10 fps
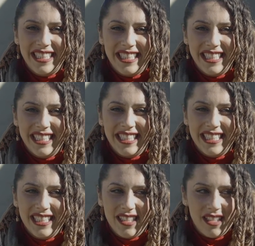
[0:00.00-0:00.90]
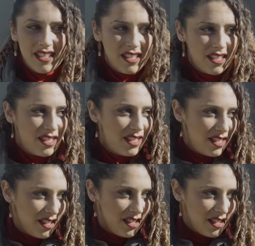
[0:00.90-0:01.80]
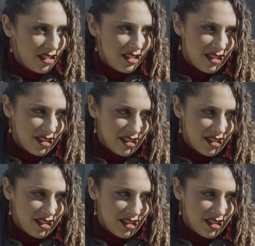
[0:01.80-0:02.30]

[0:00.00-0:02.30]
No one is speaking in this clip.